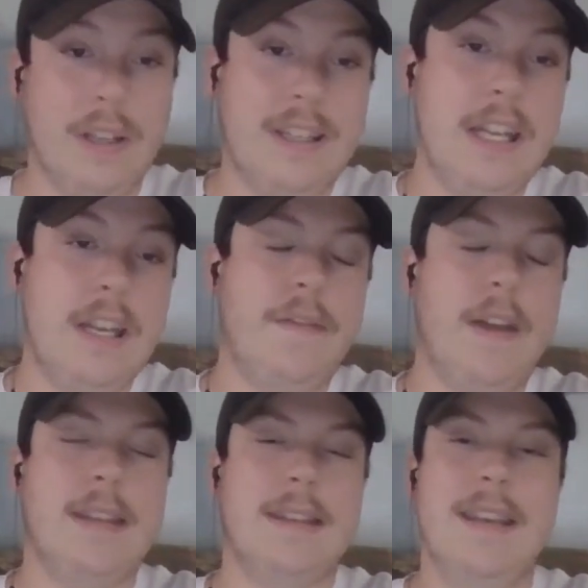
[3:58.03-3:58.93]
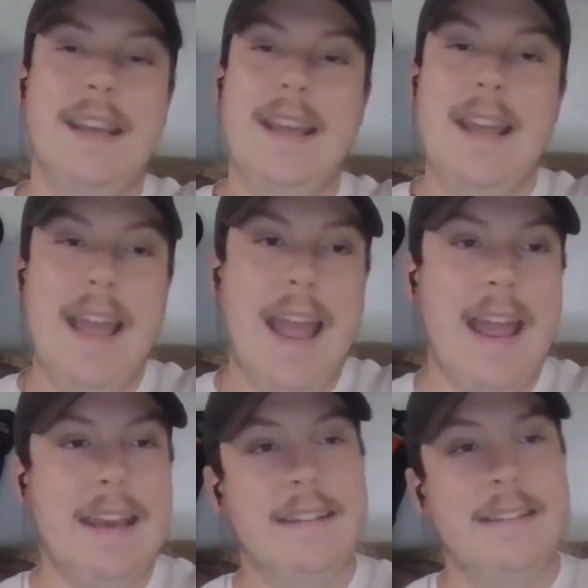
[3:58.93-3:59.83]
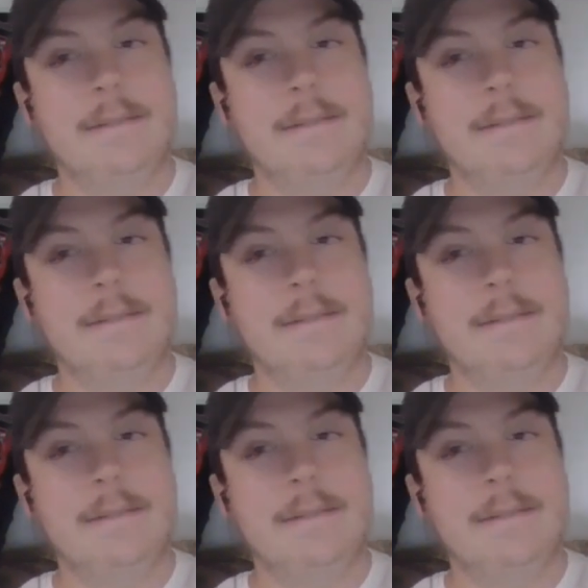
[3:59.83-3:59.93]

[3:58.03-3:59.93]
defense. And